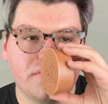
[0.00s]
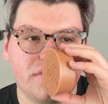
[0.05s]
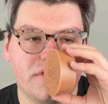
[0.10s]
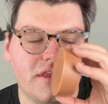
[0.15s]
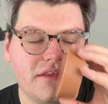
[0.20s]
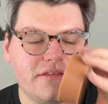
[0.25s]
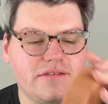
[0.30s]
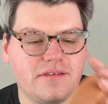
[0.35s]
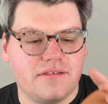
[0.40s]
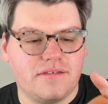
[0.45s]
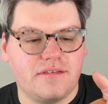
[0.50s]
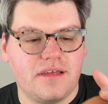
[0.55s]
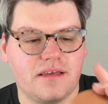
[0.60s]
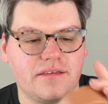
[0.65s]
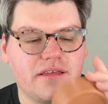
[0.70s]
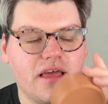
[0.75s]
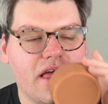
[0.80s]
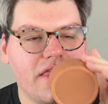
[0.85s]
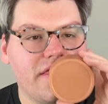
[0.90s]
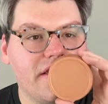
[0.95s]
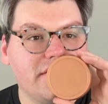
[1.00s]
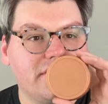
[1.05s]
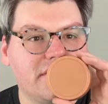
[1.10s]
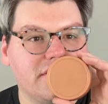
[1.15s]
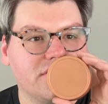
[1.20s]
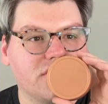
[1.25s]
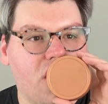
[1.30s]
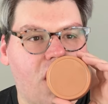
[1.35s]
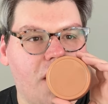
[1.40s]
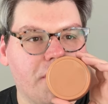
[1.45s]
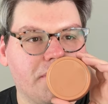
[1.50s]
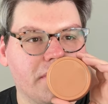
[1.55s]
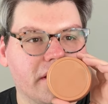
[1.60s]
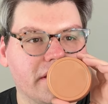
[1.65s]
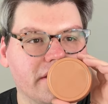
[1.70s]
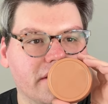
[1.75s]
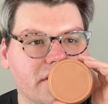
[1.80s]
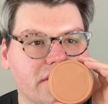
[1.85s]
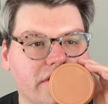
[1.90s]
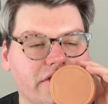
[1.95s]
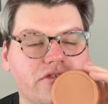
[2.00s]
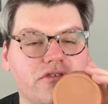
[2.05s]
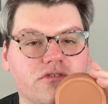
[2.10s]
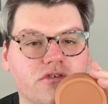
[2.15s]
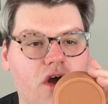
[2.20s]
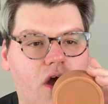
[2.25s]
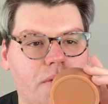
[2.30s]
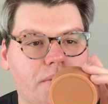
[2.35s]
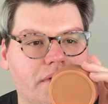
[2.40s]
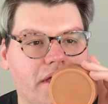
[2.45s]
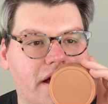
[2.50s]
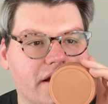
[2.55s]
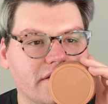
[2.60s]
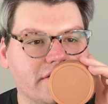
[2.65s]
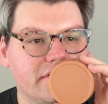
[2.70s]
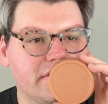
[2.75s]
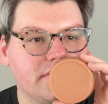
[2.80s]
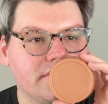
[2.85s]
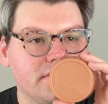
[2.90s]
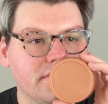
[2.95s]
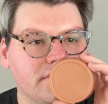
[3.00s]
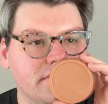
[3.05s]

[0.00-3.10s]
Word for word: This is nice. This is complex. This is complex.